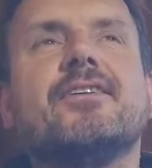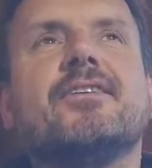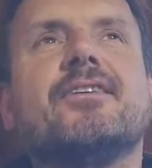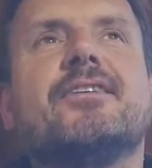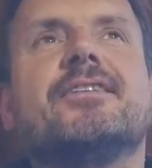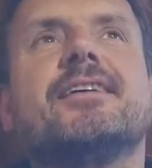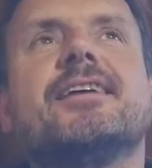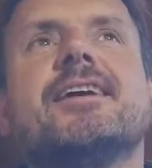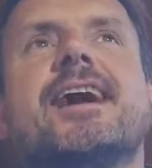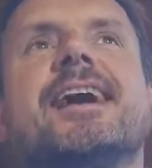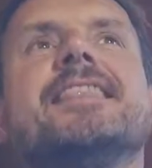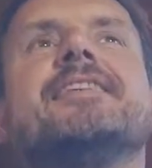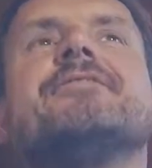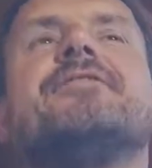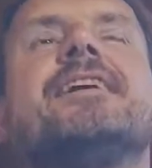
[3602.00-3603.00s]

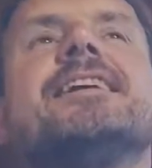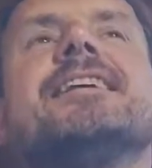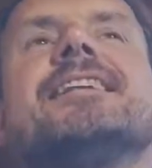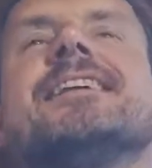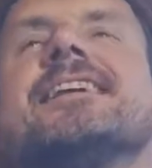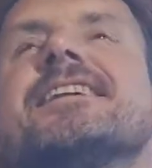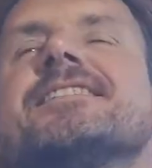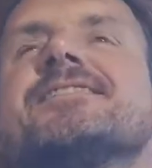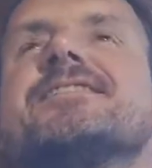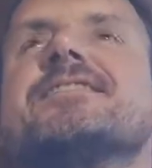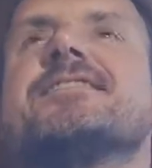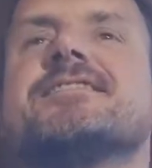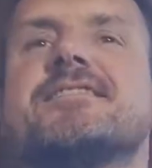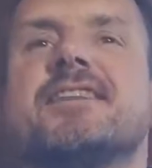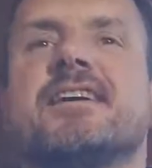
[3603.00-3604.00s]
And the funny thing
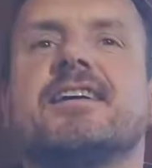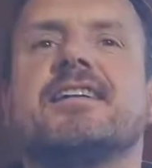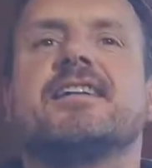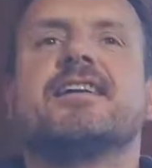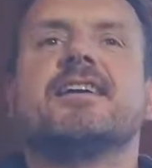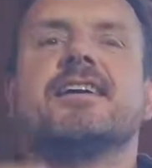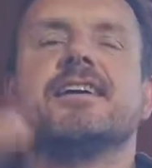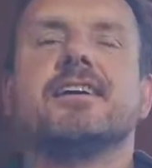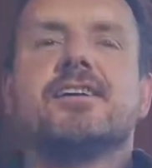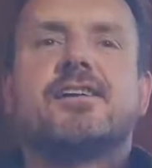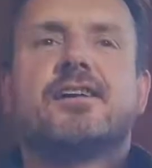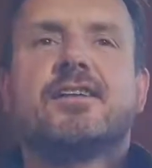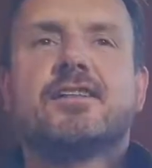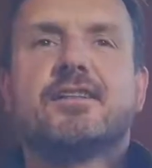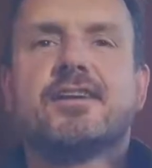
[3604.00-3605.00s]
is that
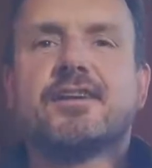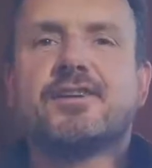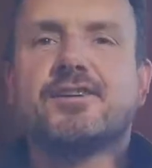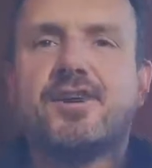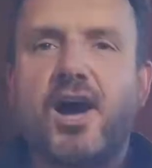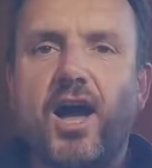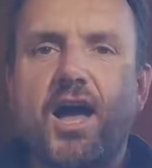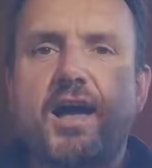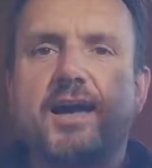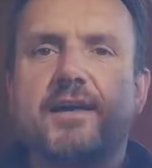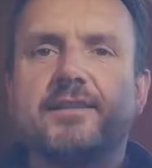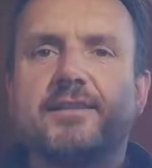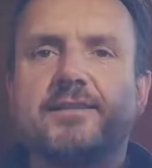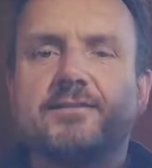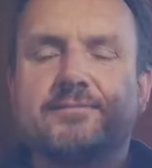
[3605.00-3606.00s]
that God,